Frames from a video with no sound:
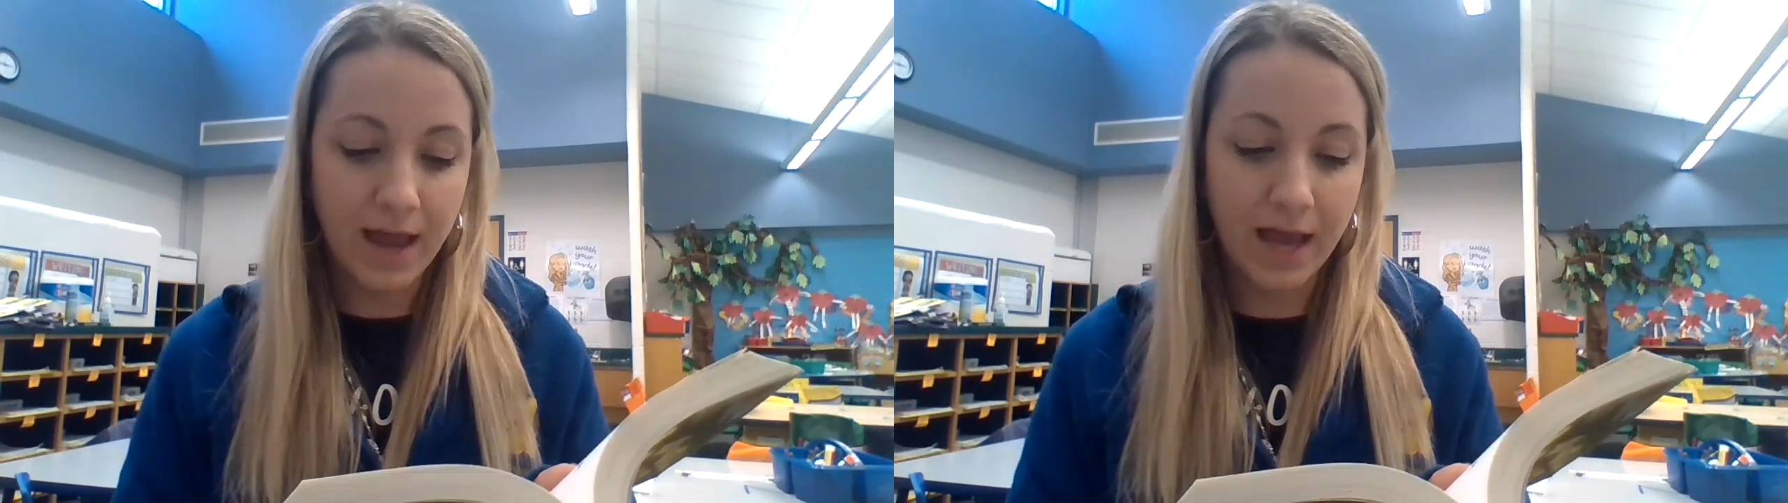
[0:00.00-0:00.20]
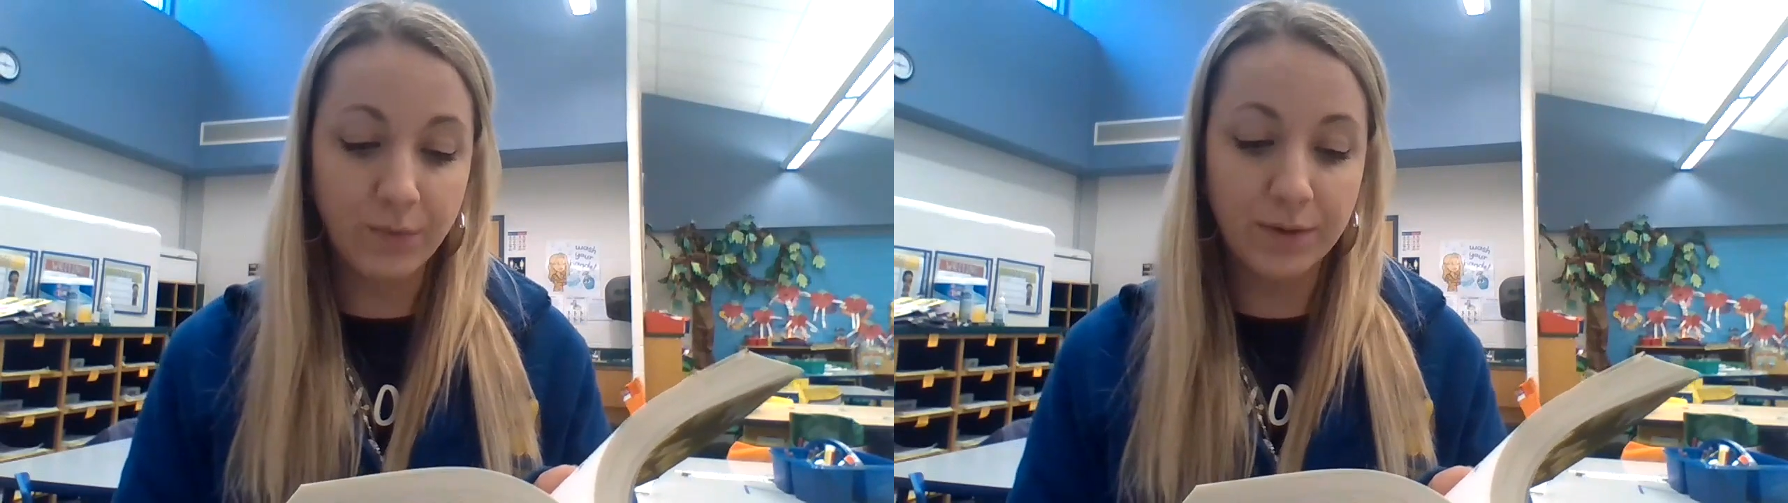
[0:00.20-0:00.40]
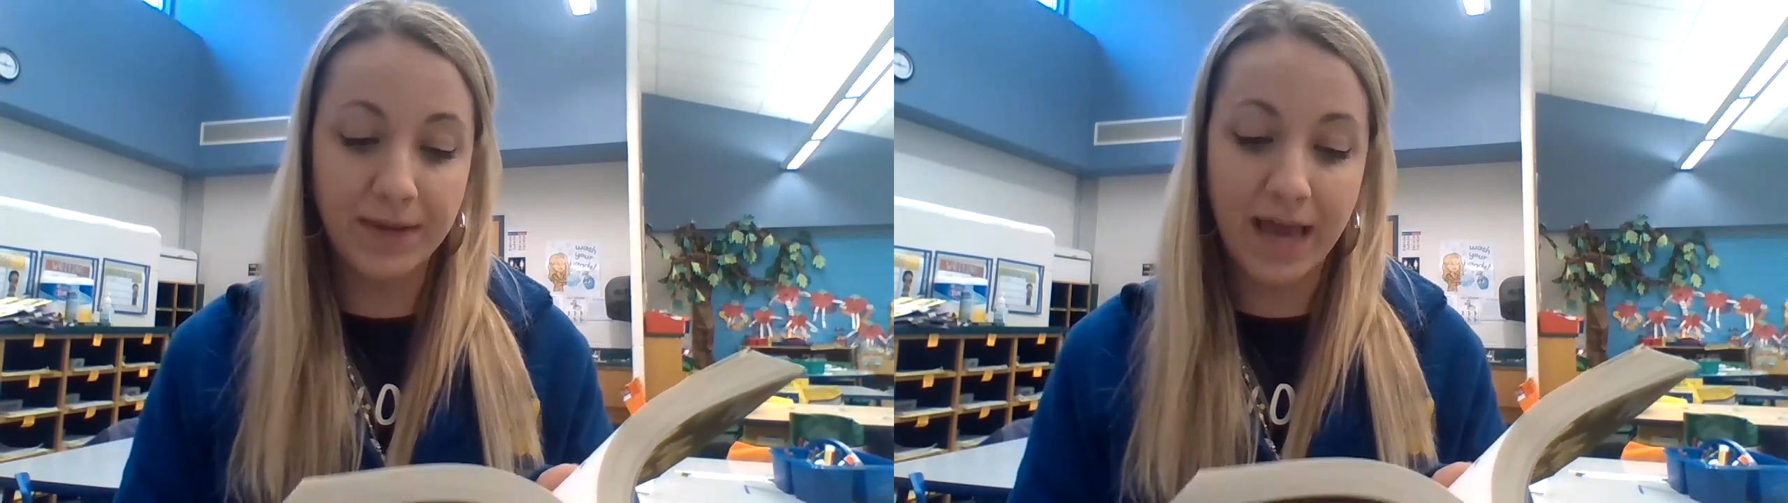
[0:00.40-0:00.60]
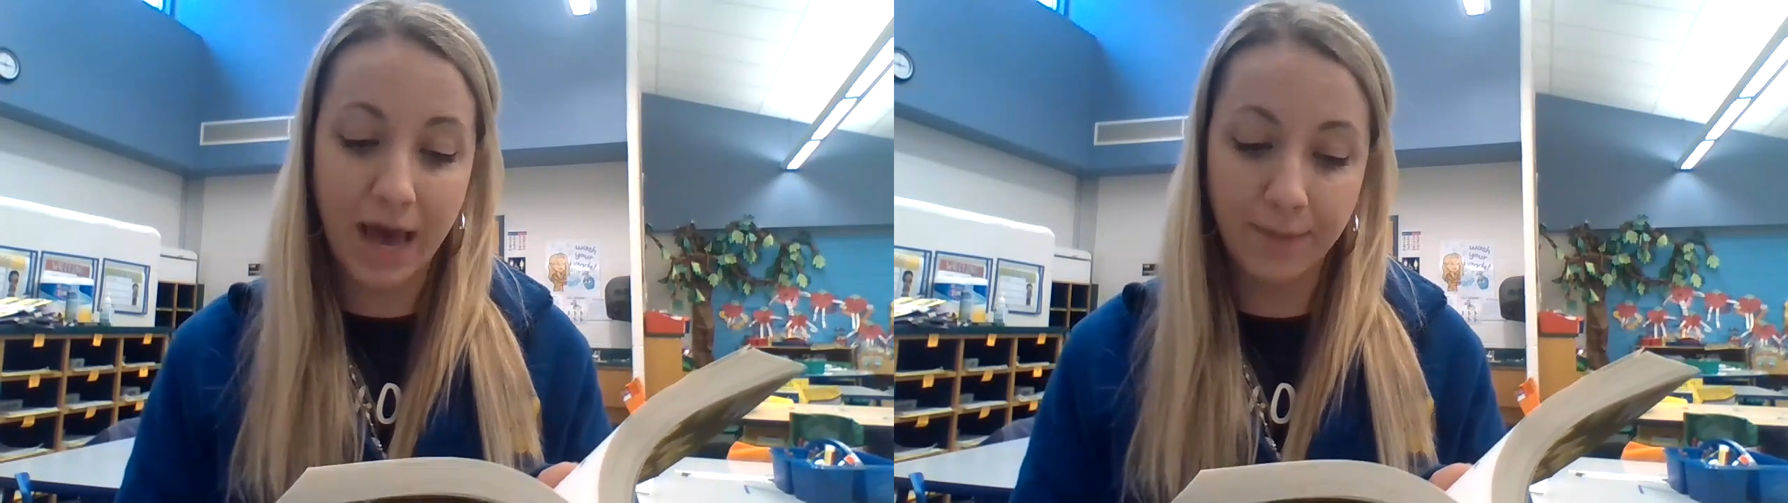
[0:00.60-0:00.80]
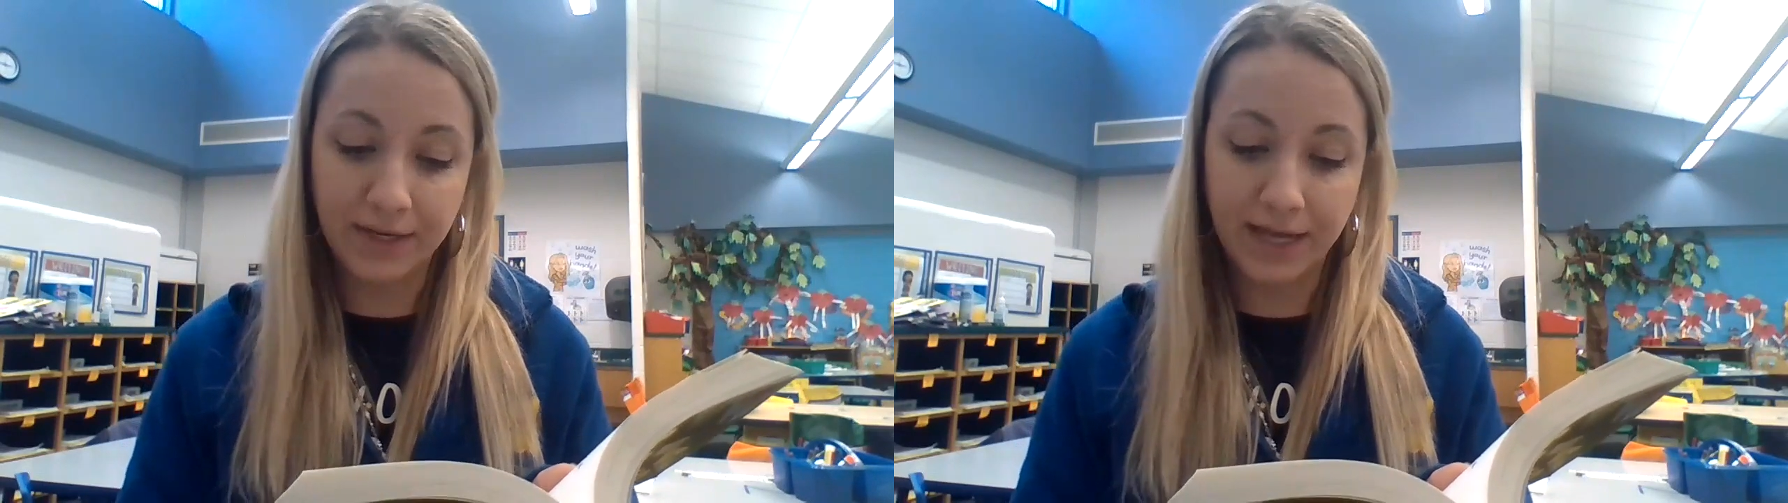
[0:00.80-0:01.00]
"And we'd be
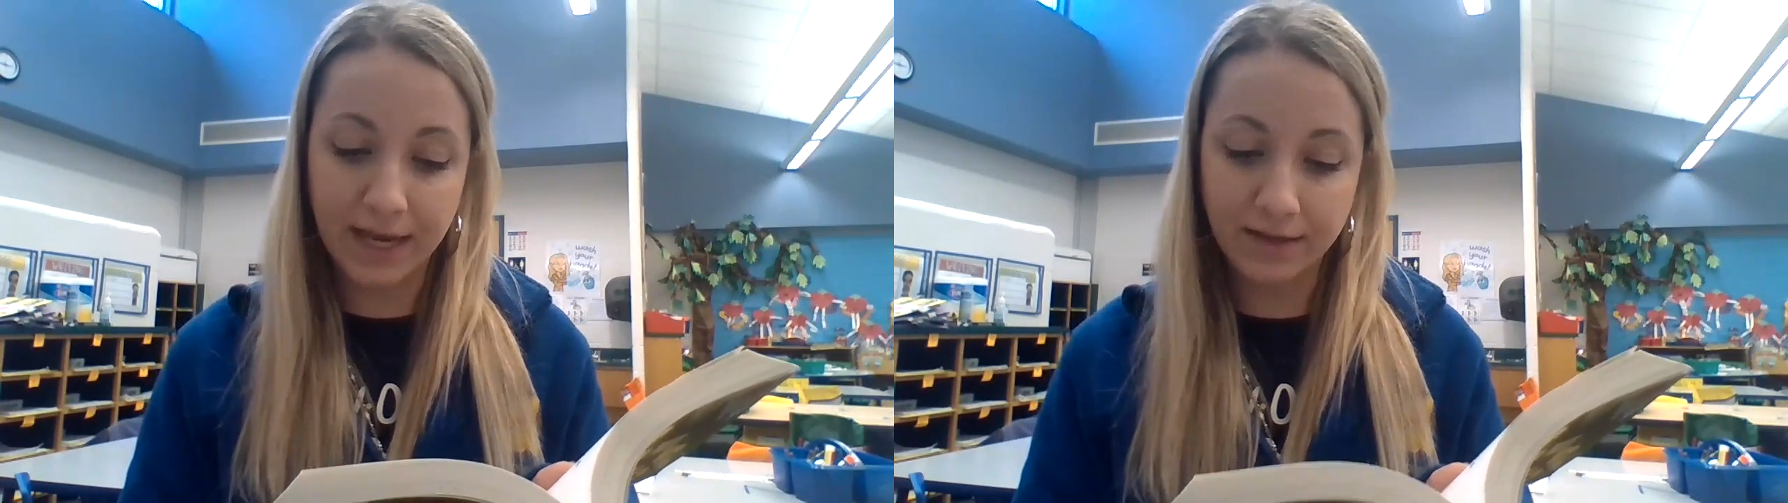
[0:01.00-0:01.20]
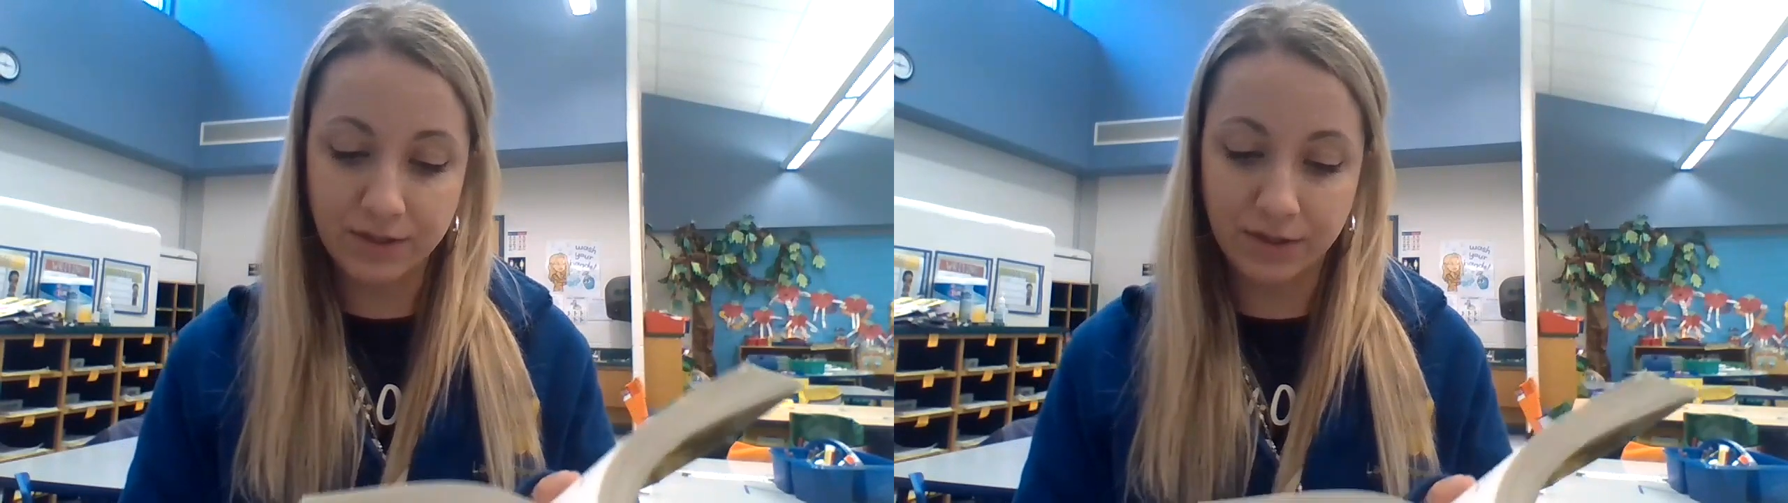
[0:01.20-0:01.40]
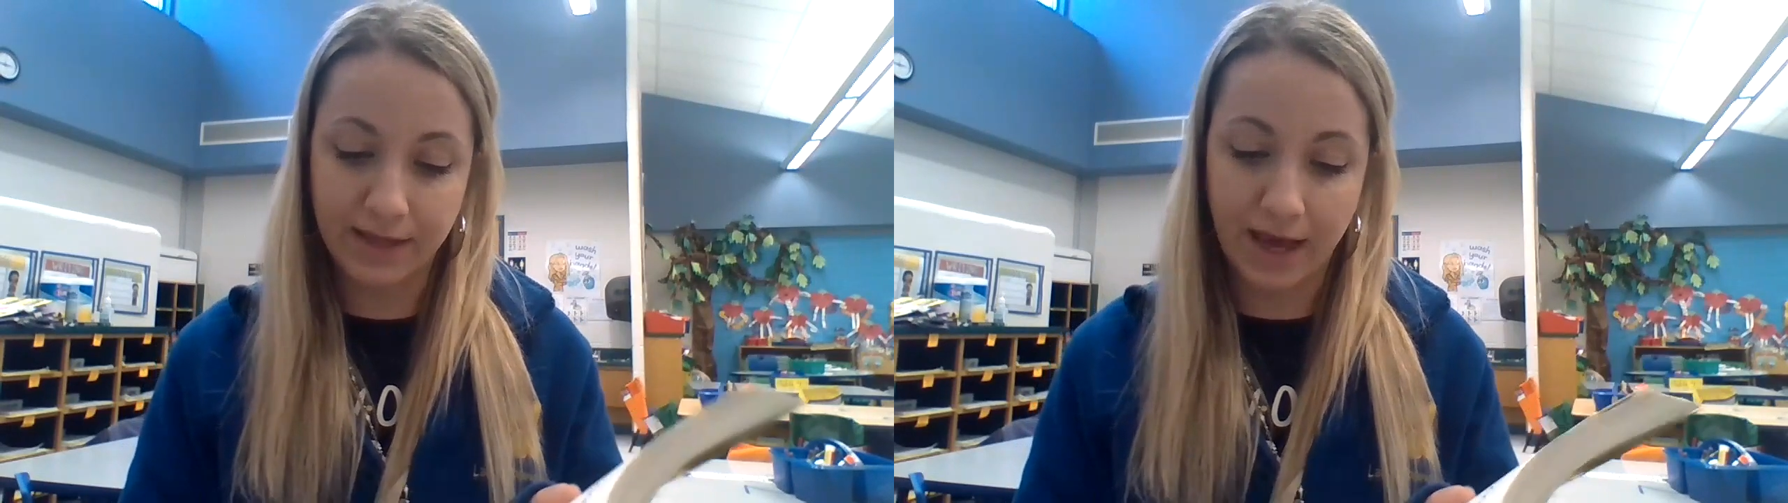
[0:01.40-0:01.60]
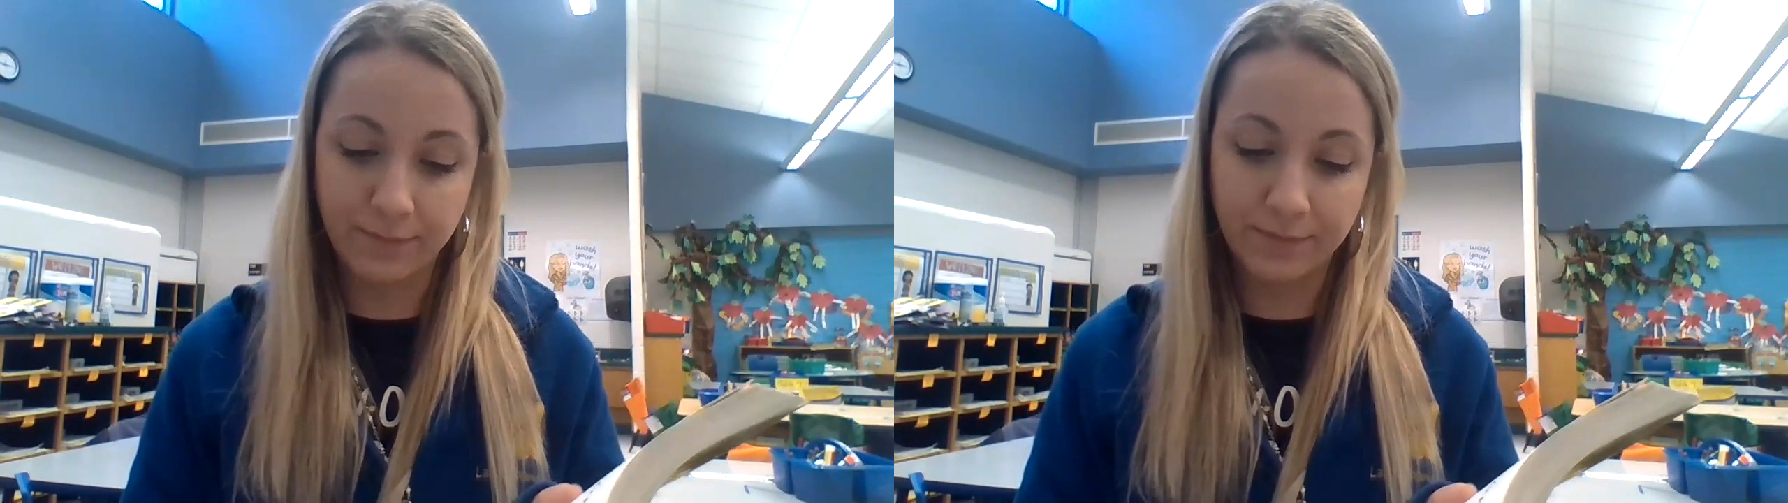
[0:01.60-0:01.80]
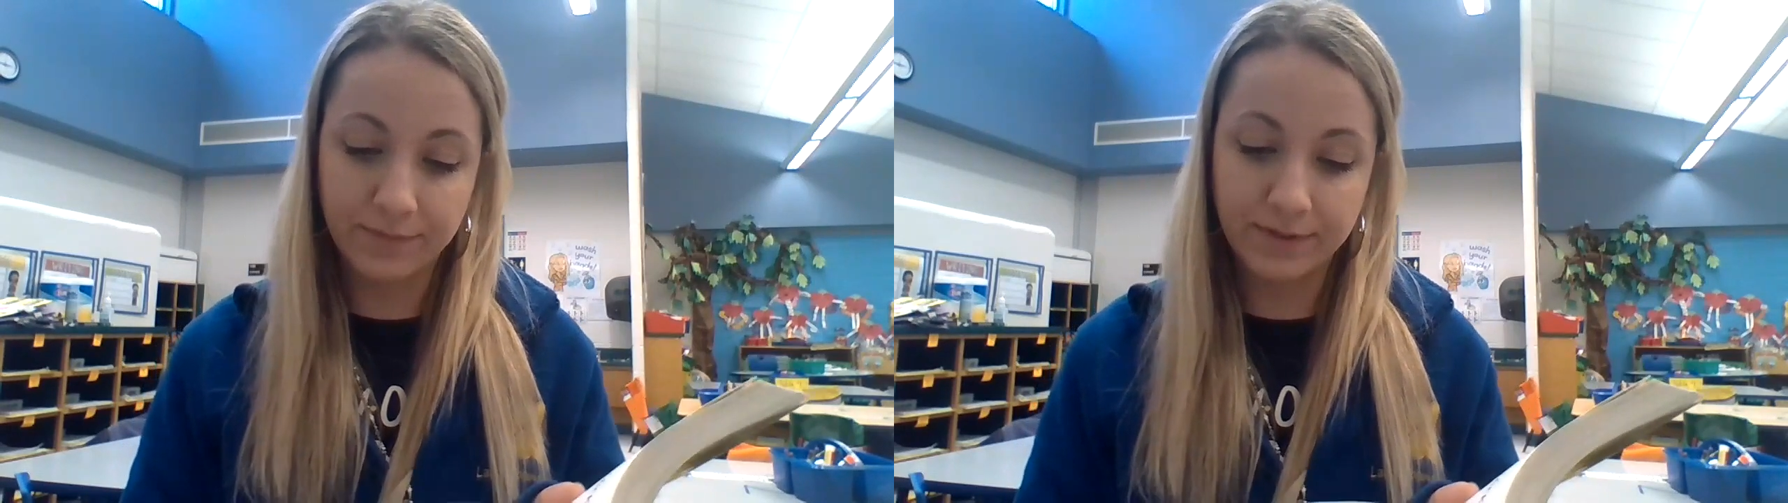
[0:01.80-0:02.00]
happy to answer them,"